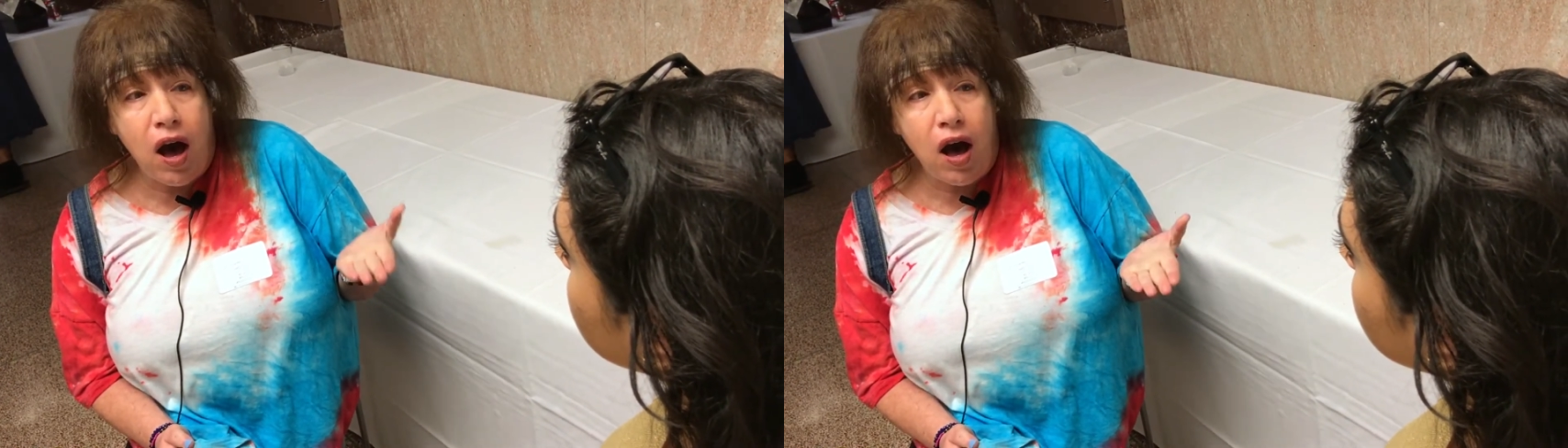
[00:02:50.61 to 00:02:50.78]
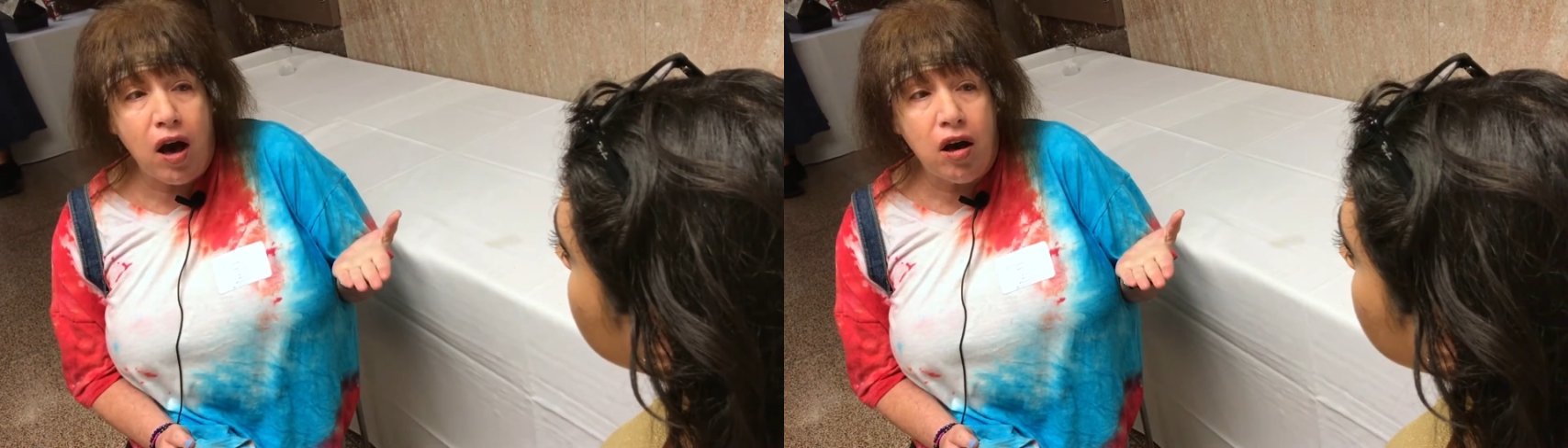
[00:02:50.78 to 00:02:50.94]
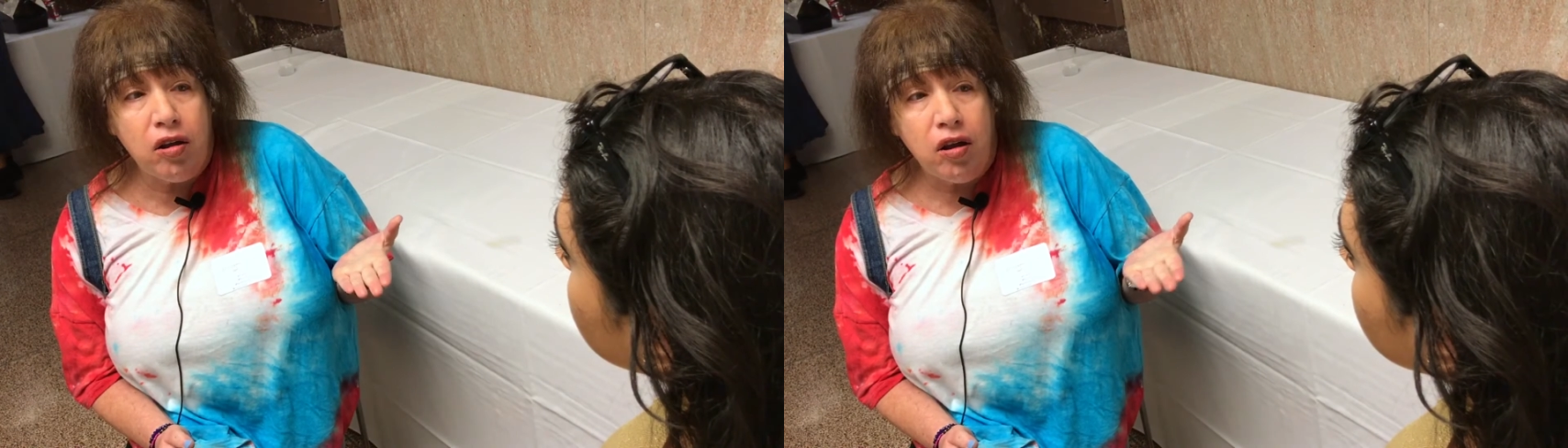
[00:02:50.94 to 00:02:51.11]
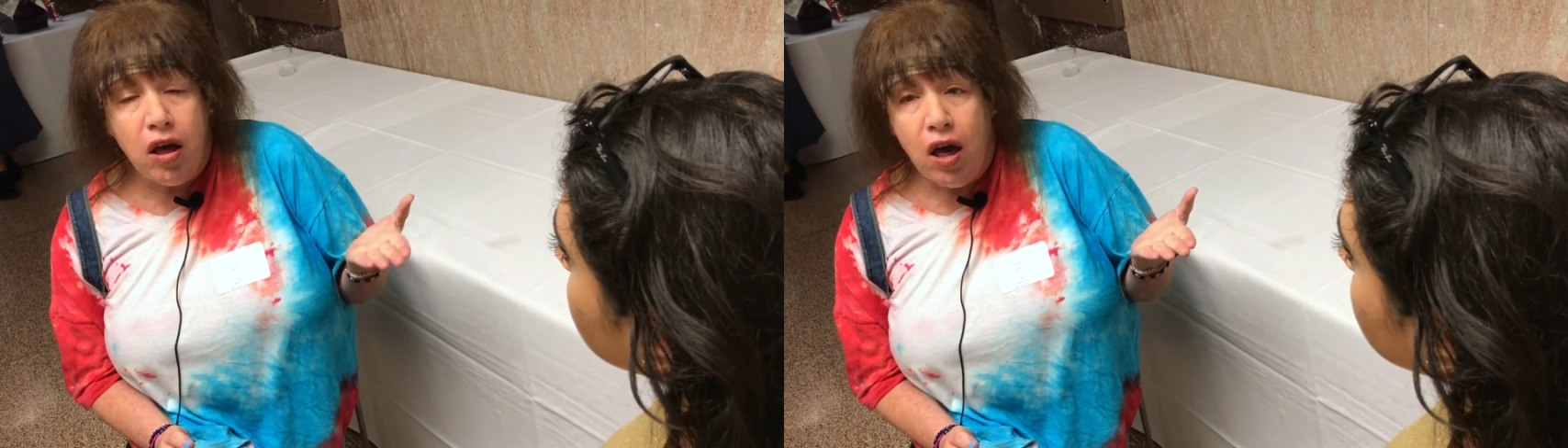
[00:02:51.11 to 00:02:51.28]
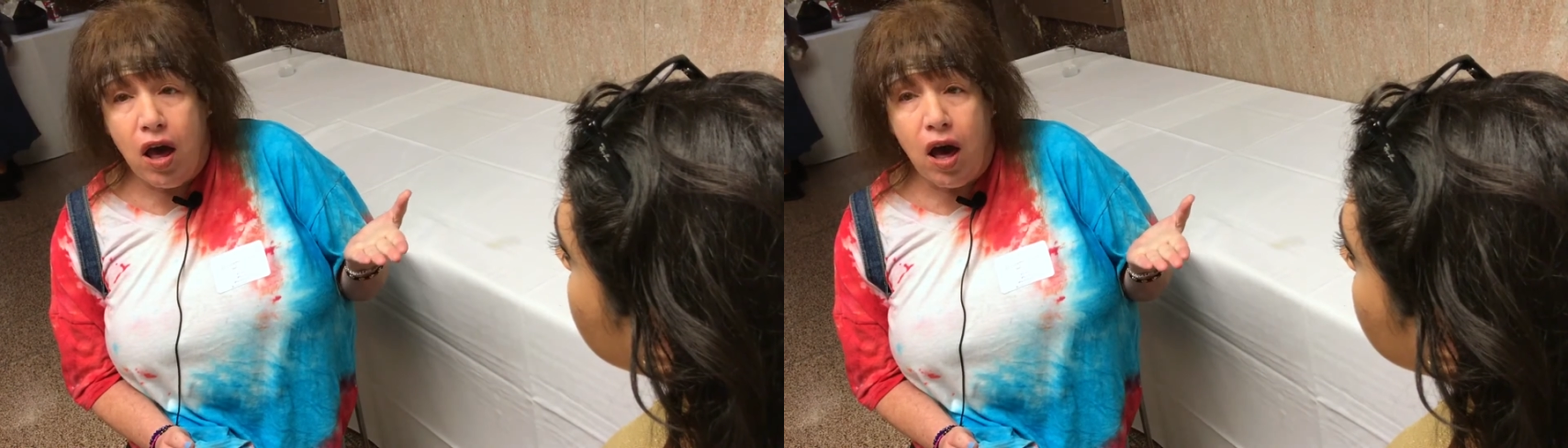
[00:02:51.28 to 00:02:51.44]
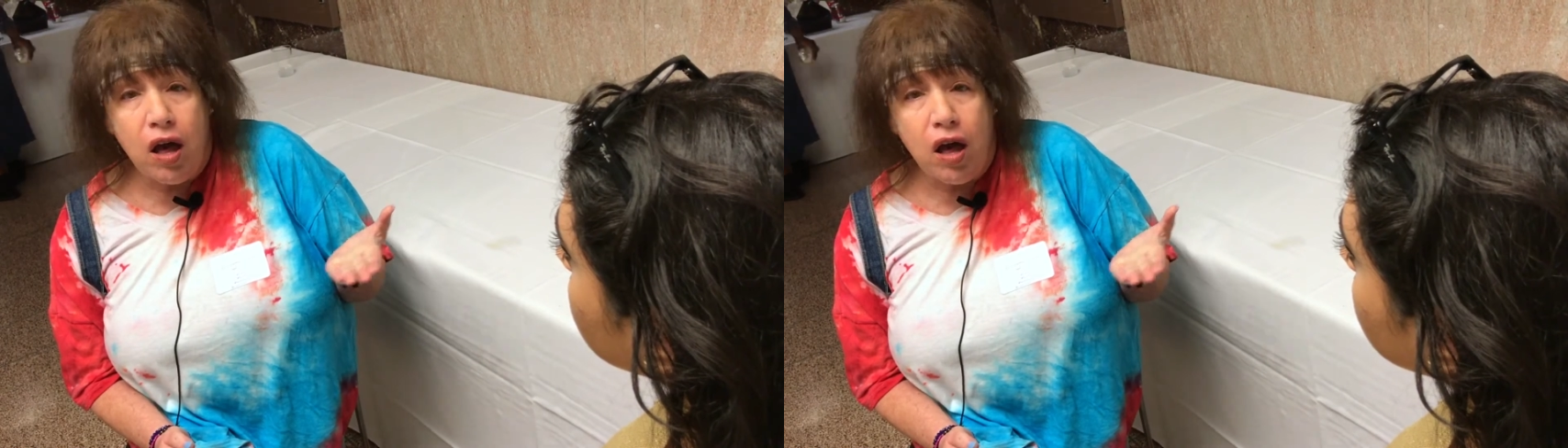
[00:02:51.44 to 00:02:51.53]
HUD